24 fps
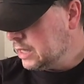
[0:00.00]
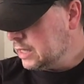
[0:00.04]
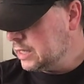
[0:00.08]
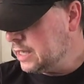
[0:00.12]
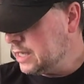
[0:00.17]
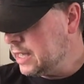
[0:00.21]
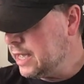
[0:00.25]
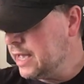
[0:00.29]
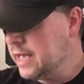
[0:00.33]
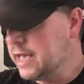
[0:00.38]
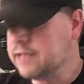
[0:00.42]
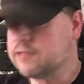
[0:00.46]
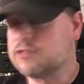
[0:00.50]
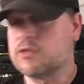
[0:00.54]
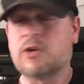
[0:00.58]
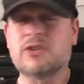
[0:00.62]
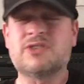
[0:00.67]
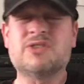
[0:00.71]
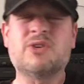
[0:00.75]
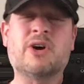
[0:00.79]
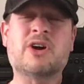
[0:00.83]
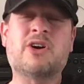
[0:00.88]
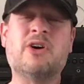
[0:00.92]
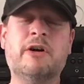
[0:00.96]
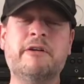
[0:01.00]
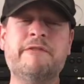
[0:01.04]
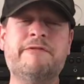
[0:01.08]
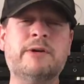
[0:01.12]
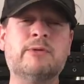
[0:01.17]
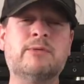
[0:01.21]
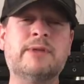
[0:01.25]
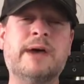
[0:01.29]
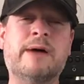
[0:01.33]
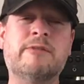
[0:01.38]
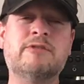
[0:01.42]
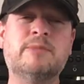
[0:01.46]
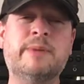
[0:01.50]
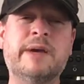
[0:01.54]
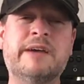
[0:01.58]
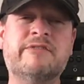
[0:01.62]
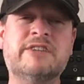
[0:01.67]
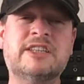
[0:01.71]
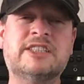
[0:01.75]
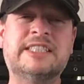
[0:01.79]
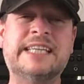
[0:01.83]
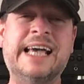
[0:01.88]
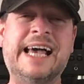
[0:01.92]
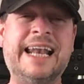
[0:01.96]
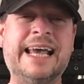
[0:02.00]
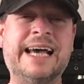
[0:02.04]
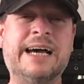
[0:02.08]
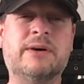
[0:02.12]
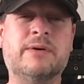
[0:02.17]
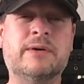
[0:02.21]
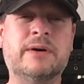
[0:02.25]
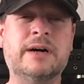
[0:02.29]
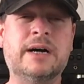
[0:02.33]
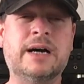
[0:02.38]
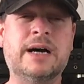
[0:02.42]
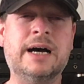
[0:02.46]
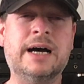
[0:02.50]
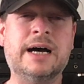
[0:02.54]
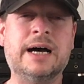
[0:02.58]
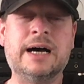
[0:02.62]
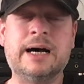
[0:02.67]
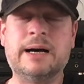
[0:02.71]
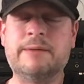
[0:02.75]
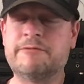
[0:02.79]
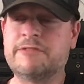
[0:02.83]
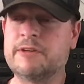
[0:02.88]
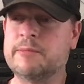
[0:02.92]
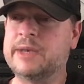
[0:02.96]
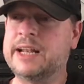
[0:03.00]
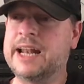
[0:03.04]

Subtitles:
yeah, so I kind of feel that was a bit of a sellout for me.